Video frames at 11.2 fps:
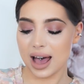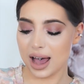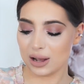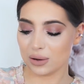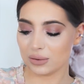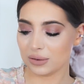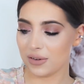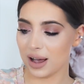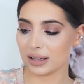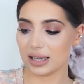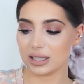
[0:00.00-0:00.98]
I love the
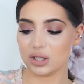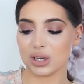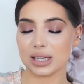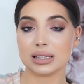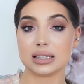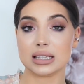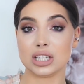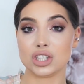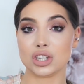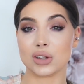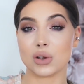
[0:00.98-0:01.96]
fact that you can
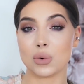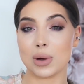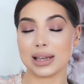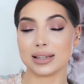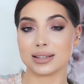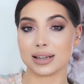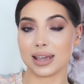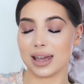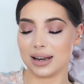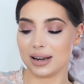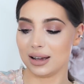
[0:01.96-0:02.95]
cinch in your waist
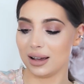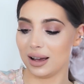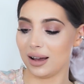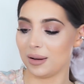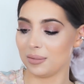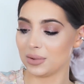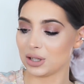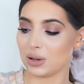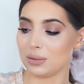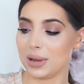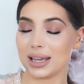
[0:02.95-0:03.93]
again,
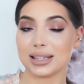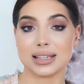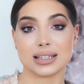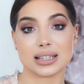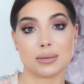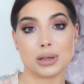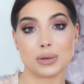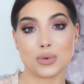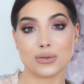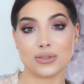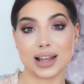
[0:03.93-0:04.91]
so it makes it a bit more